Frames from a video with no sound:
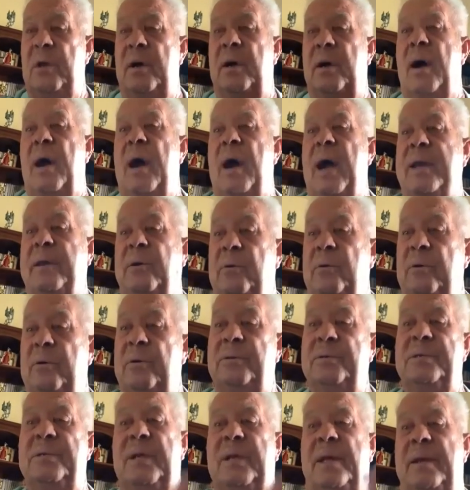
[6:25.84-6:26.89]

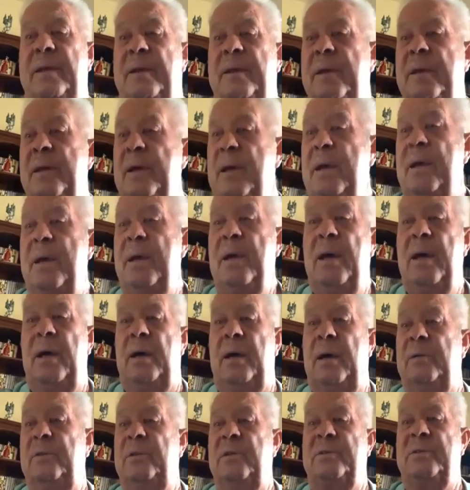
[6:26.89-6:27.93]
hikers and
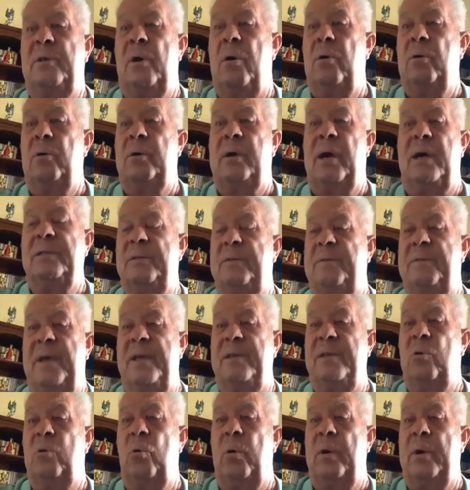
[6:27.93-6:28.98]
just all kinds of
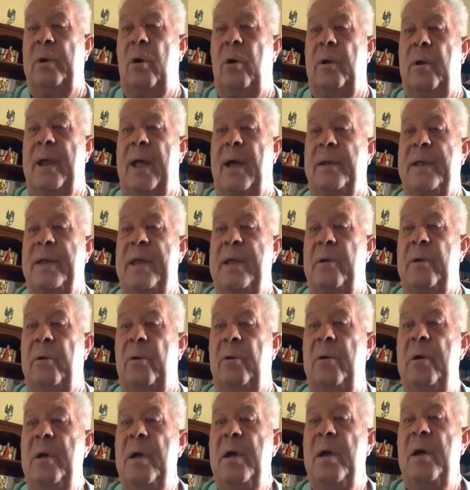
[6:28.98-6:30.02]
things going on out
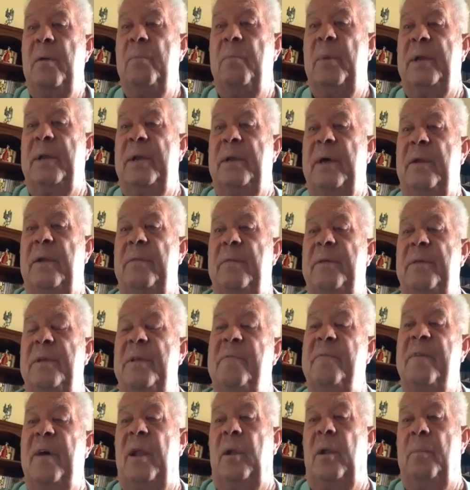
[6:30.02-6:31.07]
here, but none of the
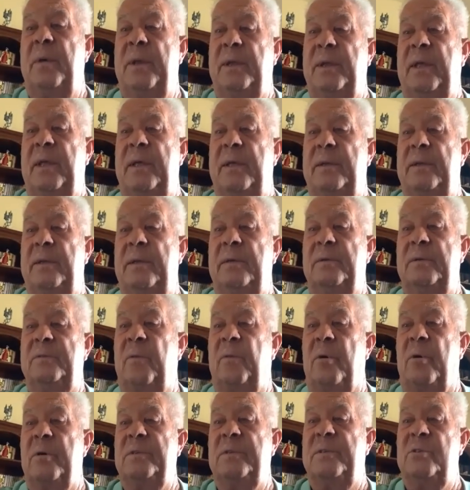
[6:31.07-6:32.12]
development in as
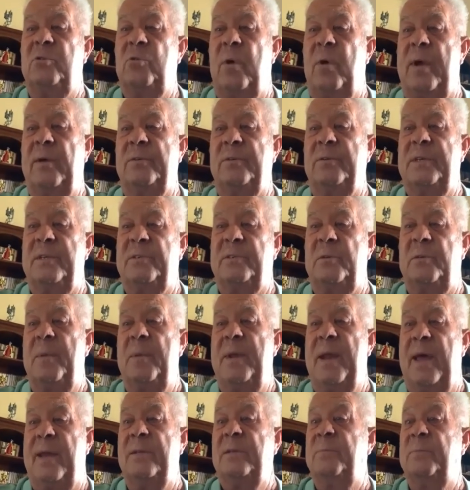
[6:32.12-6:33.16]
far as the trail system
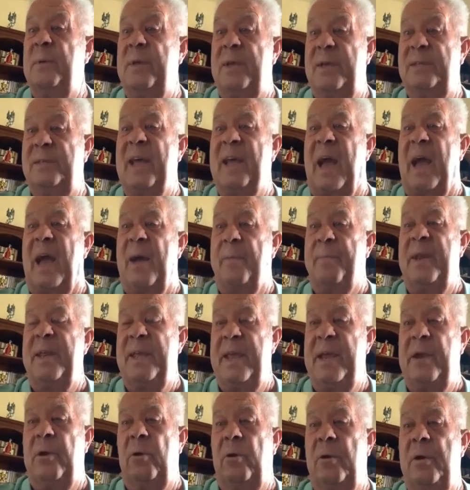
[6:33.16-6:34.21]
and that is
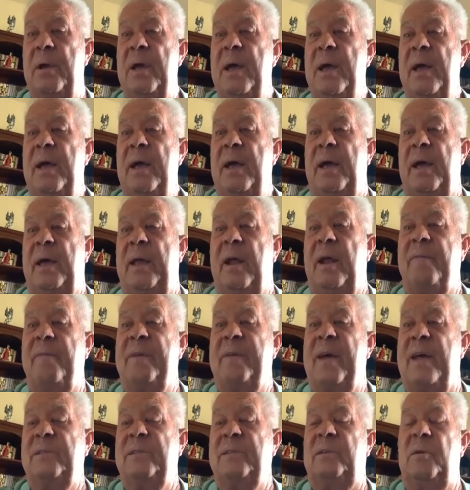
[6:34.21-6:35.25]
happening here. And I've
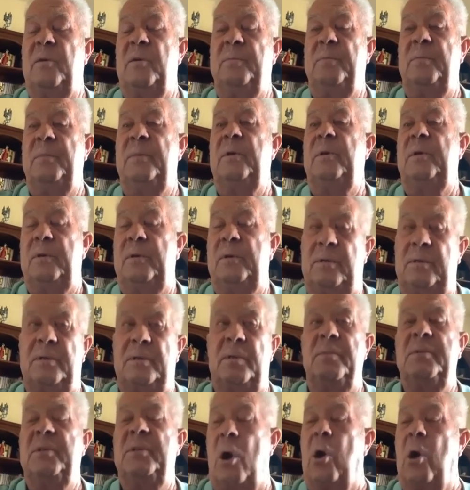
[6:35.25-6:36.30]
had
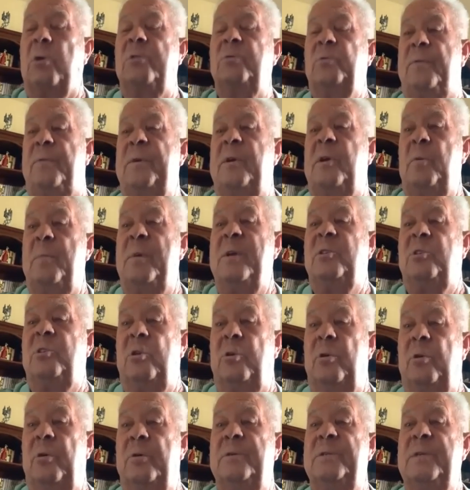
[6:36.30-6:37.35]
some talks with the
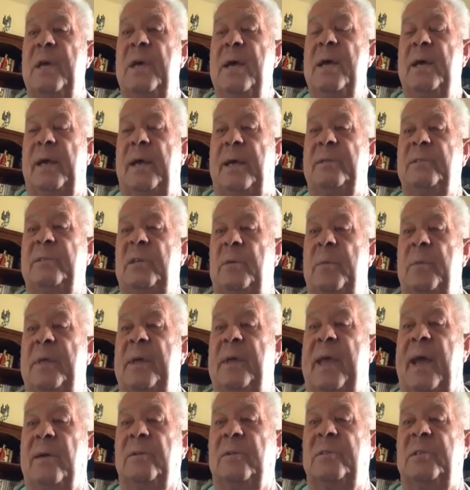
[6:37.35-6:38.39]
commissioners and some of the
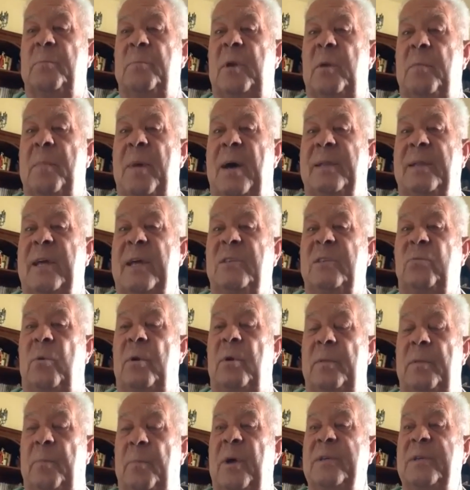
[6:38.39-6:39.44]
councilmen about that's
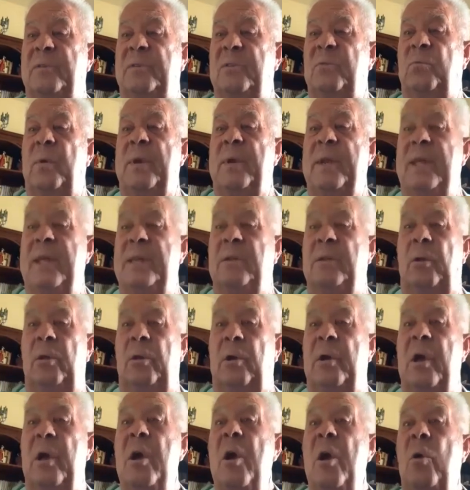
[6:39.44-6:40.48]
one of the places we need to
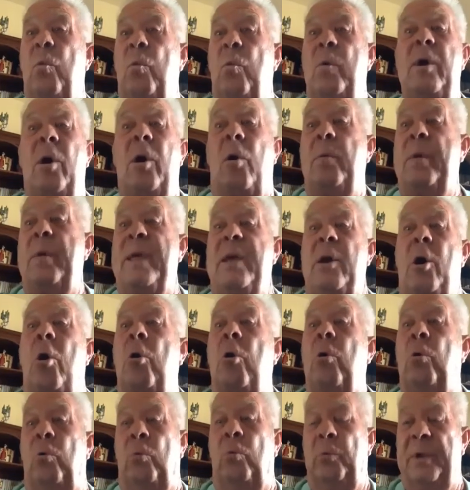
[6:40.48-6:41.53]
look. We already
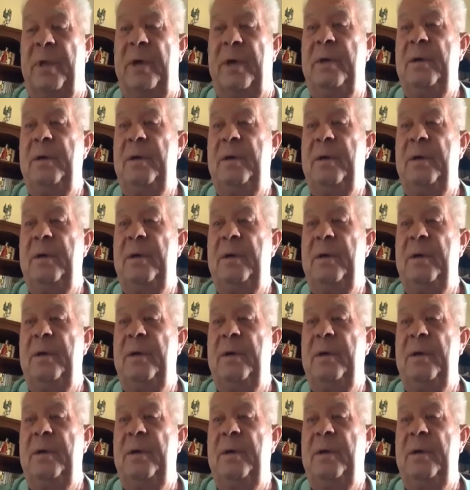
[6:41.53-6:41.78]
own